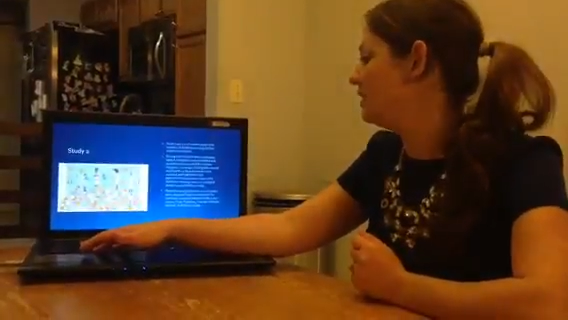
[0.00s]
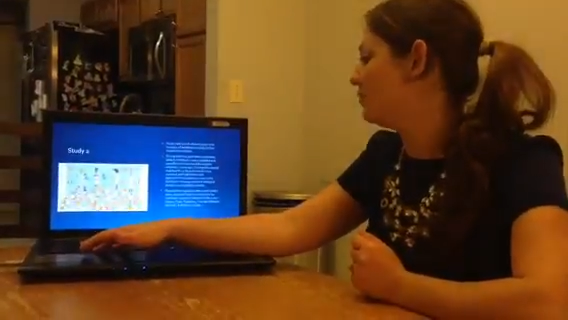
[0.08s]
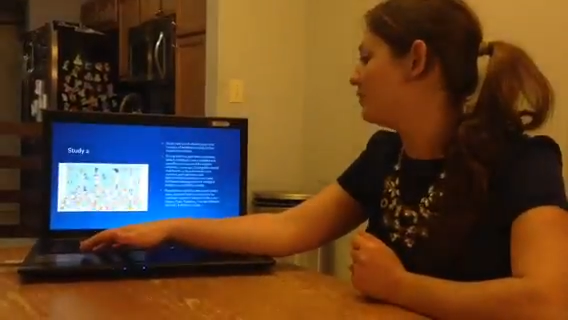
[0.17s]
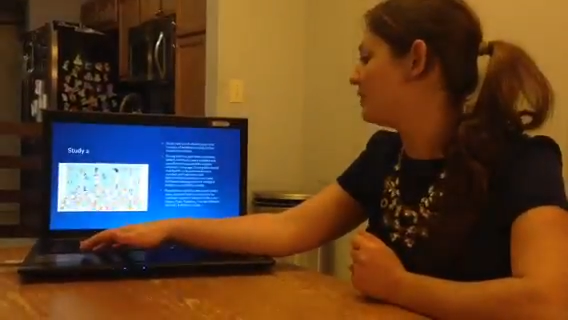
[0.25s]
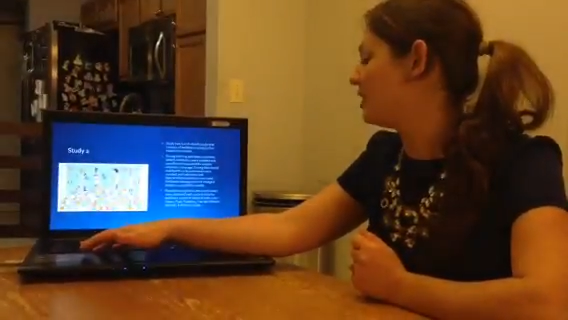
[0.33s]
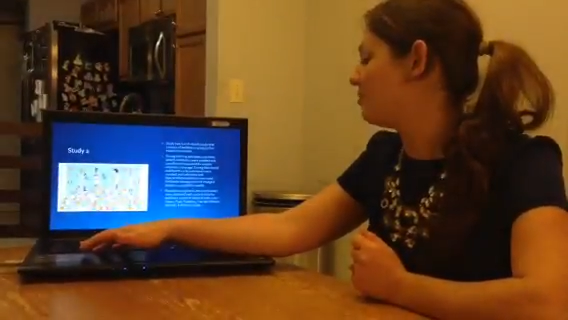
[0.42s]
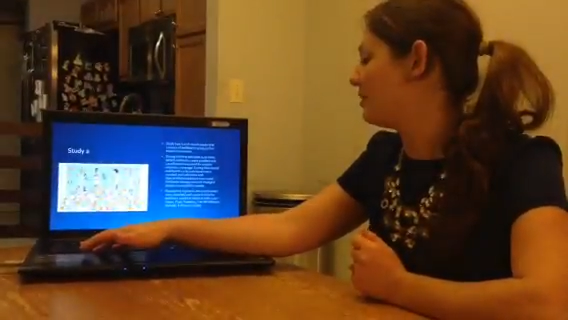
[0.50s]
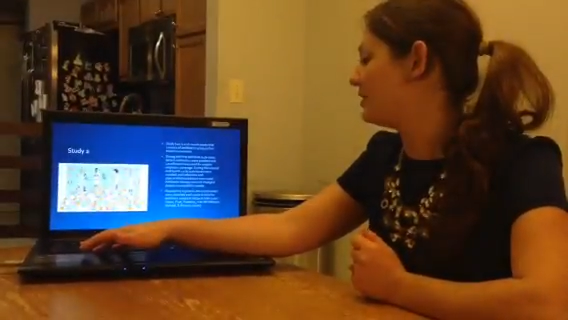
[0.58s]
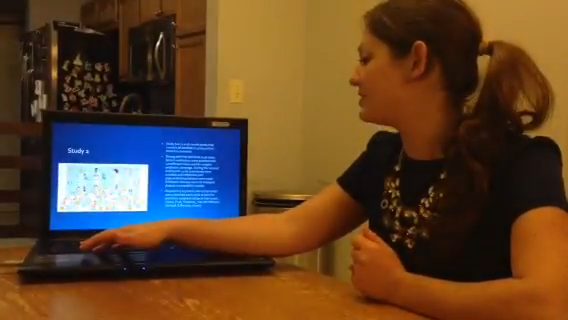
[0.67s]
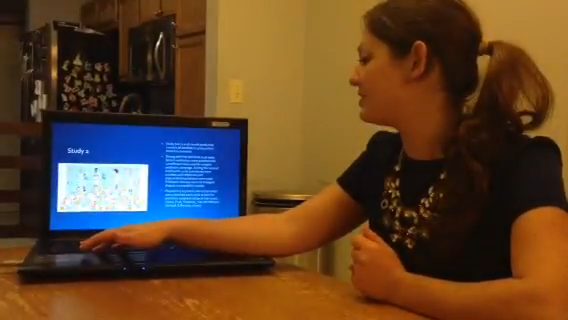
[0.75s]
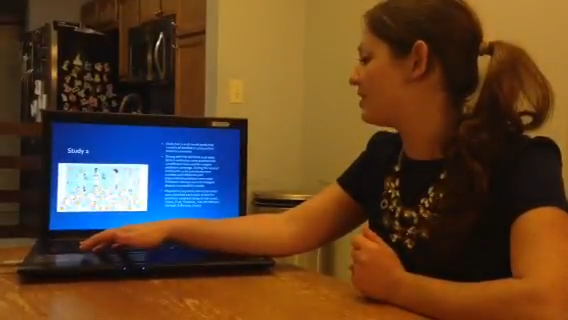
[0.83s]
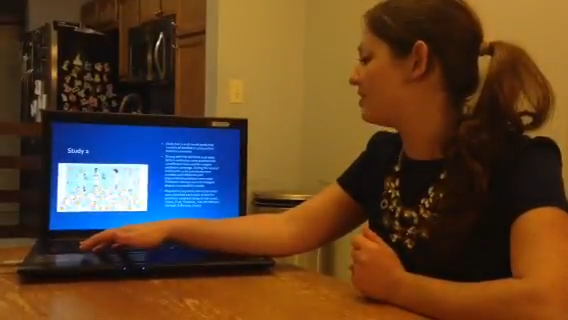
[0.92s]
with antibiotic
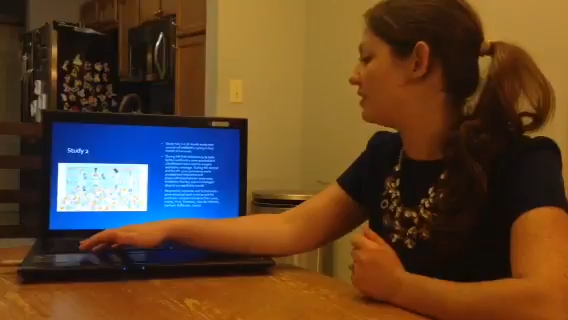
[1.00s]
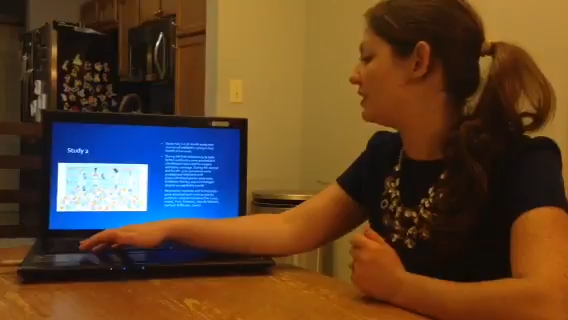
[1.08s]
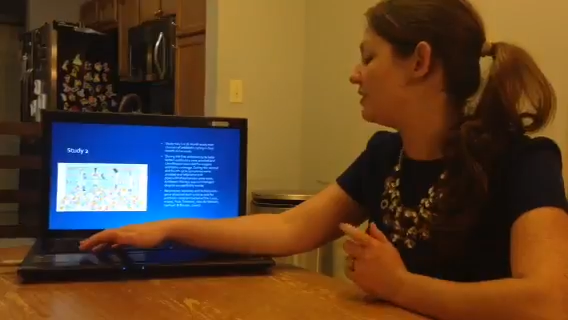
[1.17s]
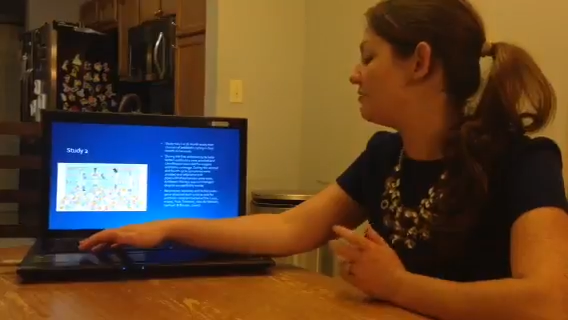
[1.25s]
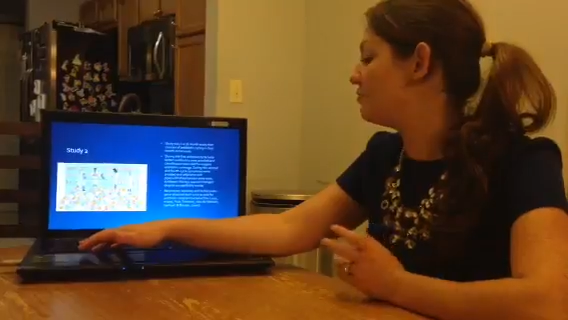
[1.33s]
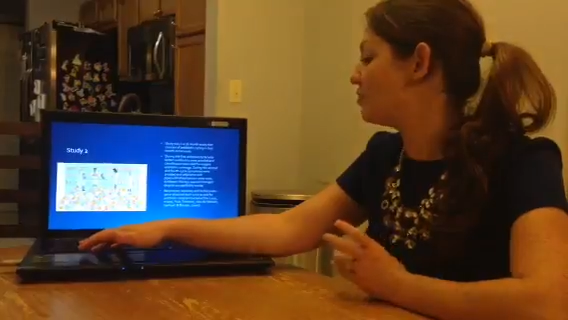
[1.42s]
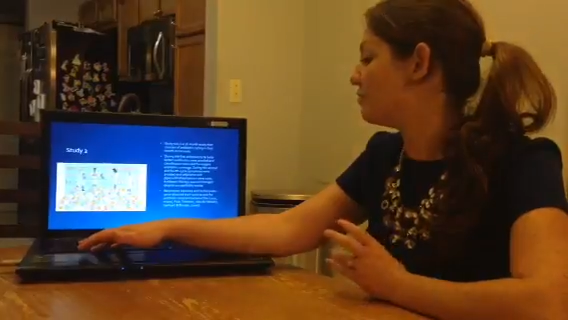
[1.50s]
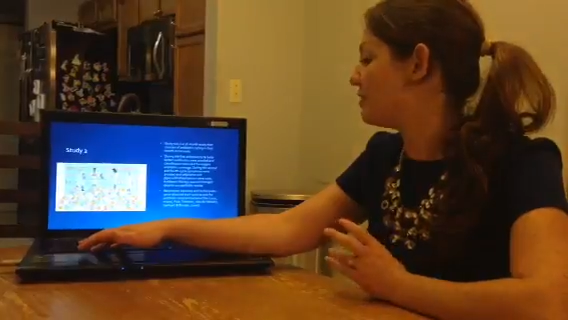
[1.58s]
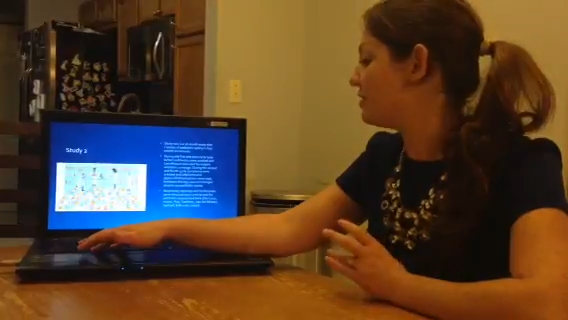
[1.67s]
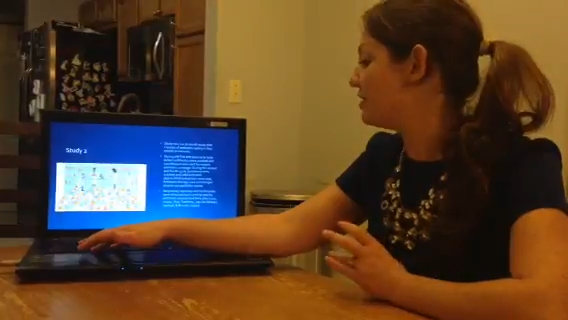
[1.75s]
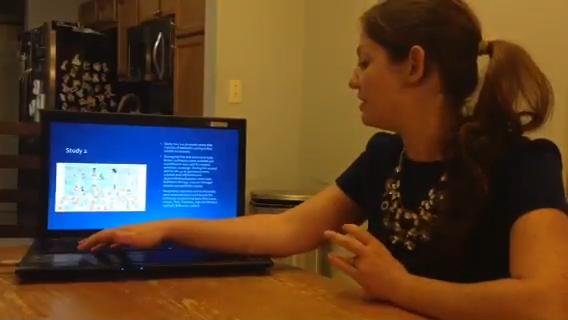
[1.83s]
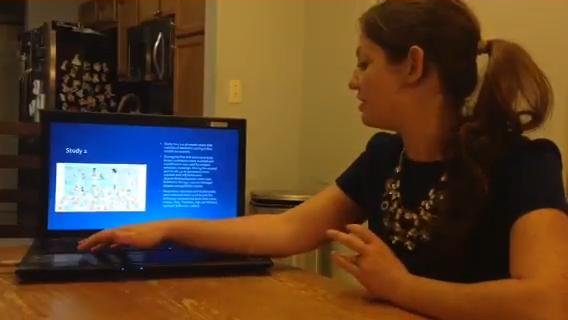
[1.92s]
cycling in
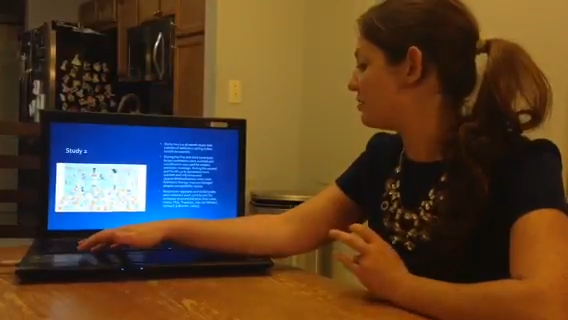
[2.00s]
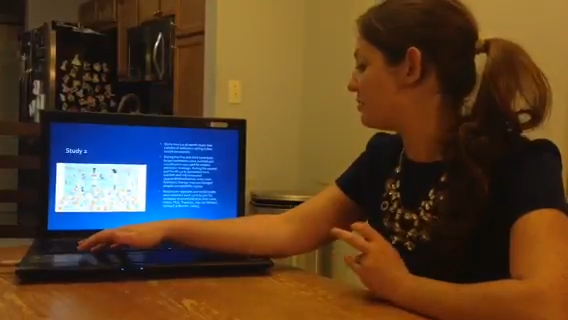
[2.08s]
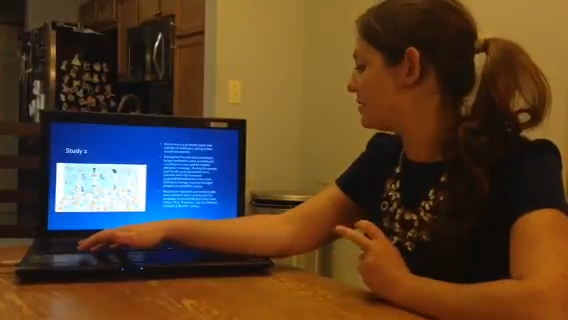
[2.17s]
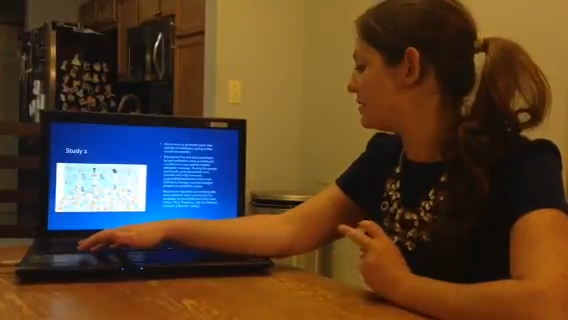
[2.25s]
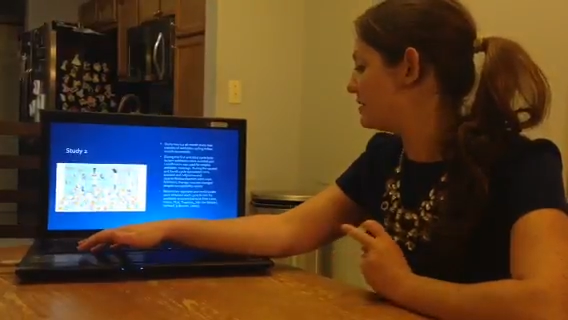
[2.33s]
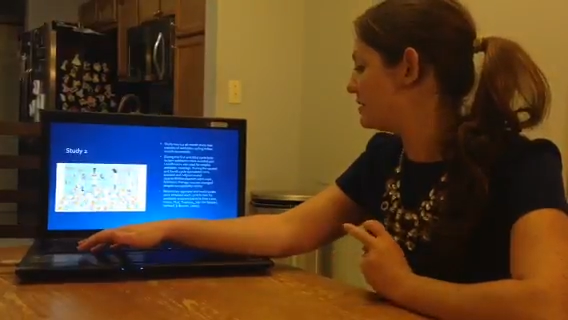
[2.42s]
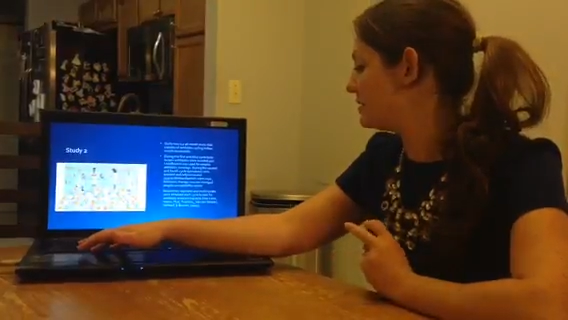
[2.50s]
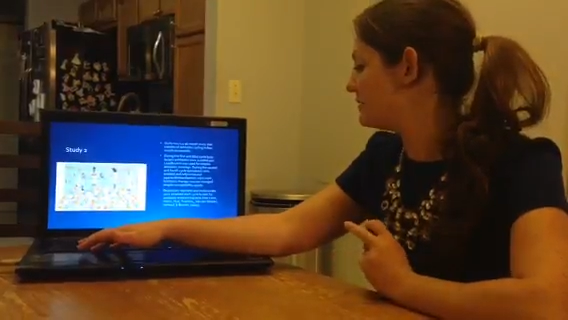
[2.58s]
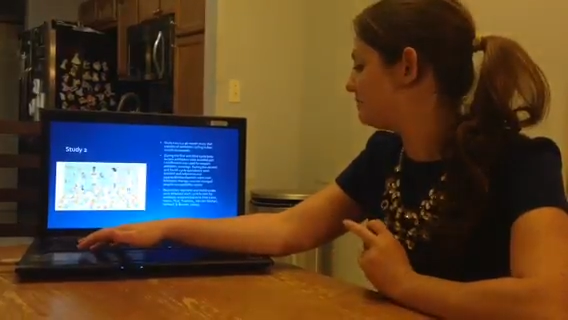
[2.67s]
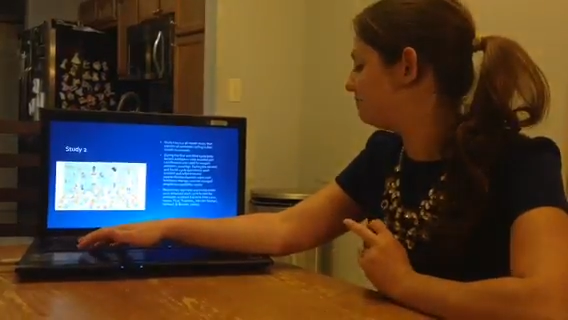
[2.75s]
4-month increments.